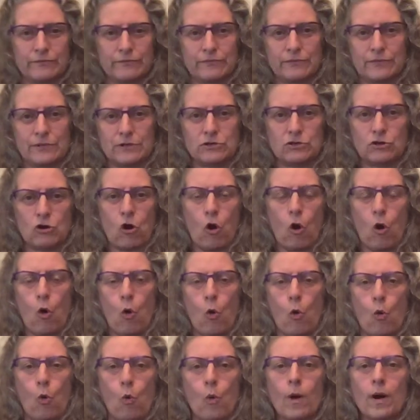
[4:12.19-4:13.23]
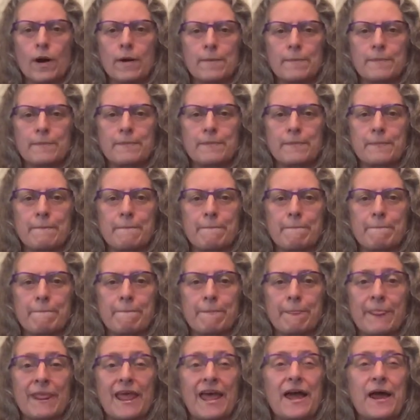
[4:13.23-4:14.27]
It's an O.
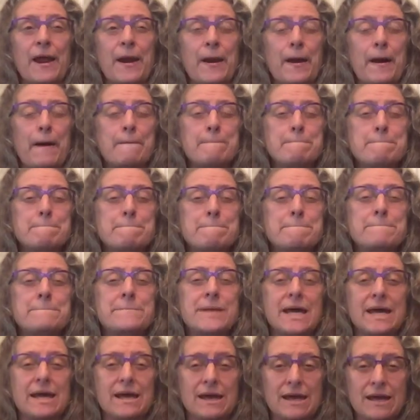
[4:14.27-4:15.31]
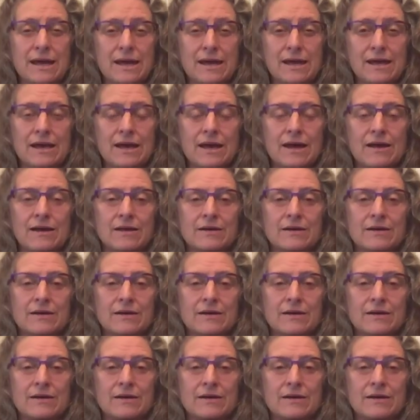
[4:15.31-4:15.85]
And a P.